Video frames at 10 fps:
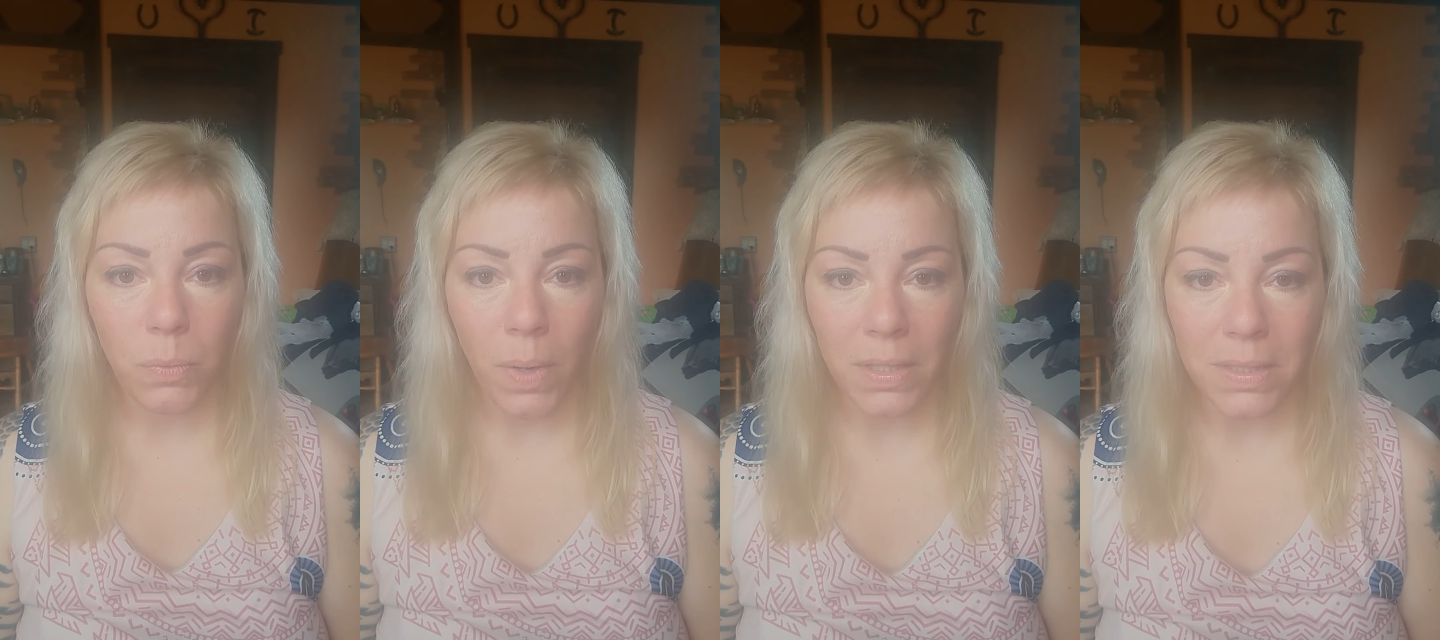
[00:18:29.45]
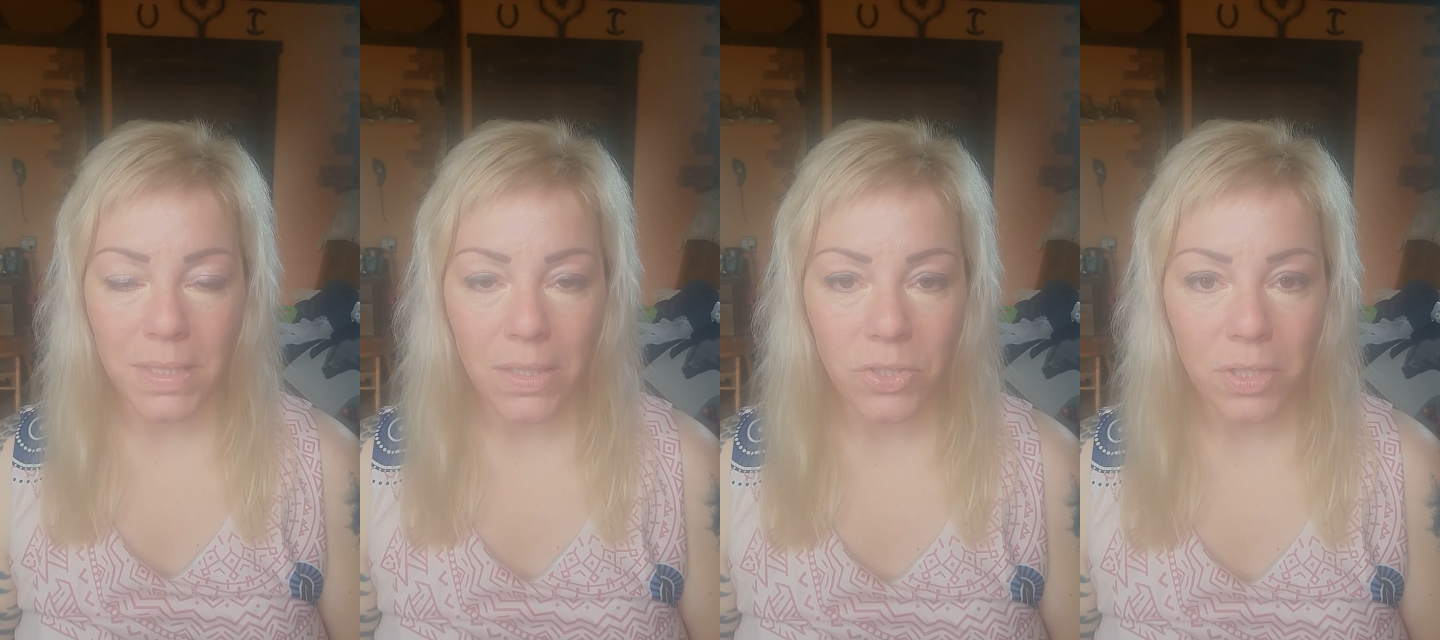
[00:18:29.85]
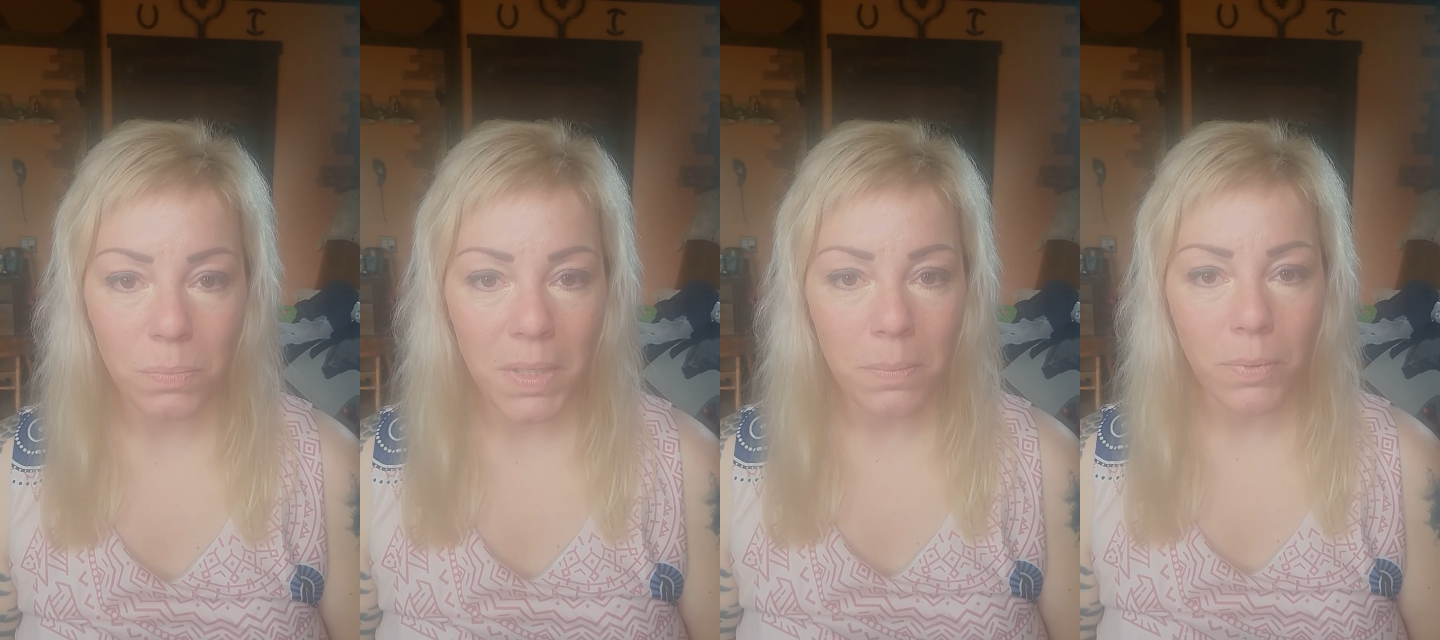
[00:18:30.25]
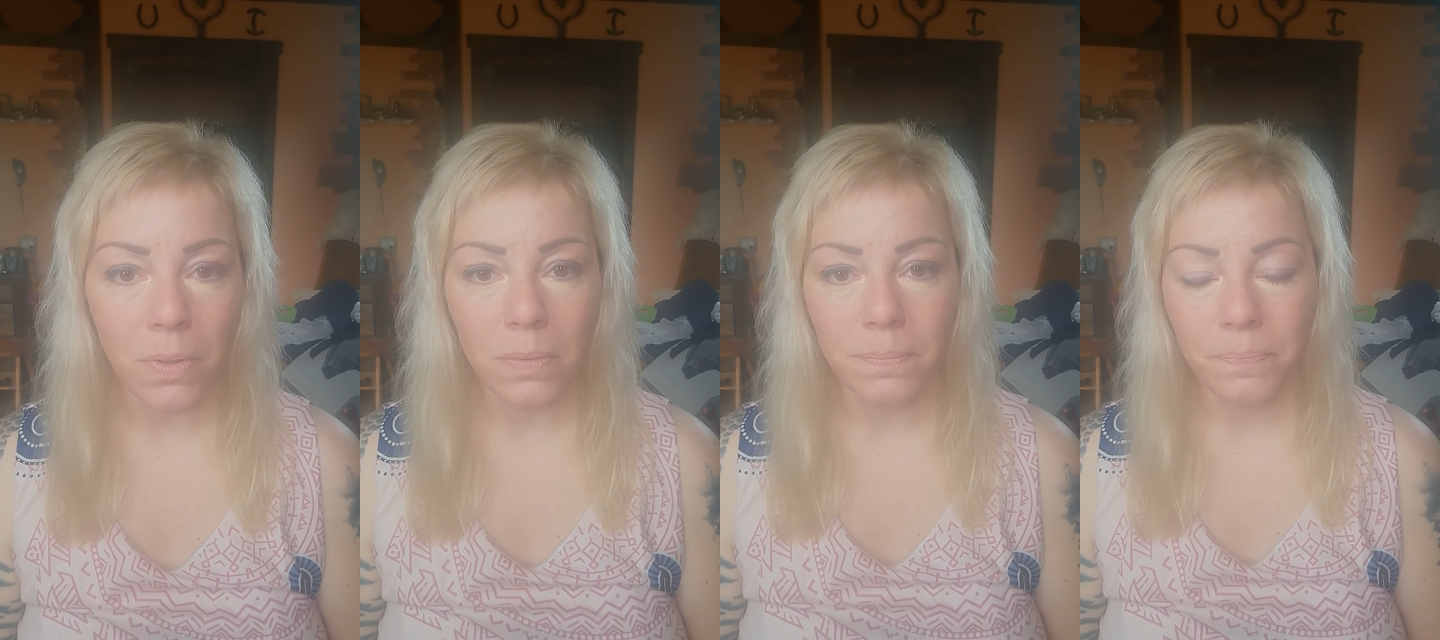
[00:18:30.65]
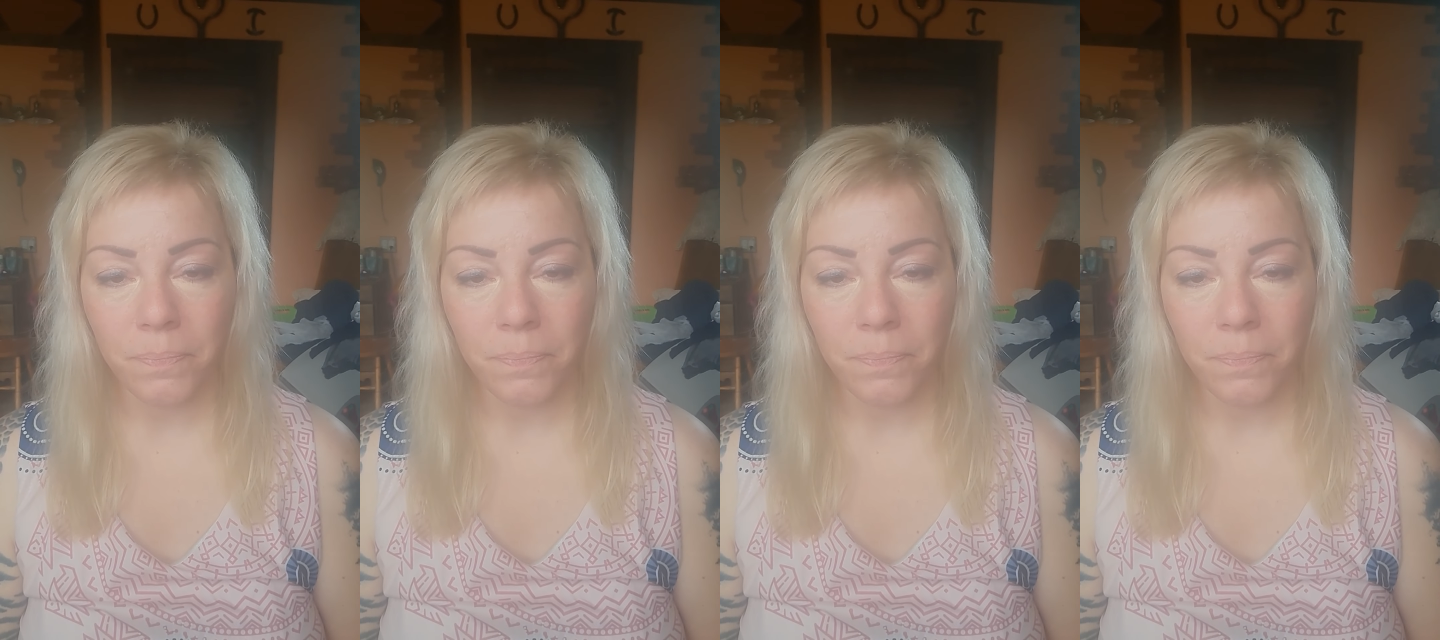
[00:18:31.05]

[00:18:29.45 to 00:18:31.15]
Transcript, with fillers: well intentioned people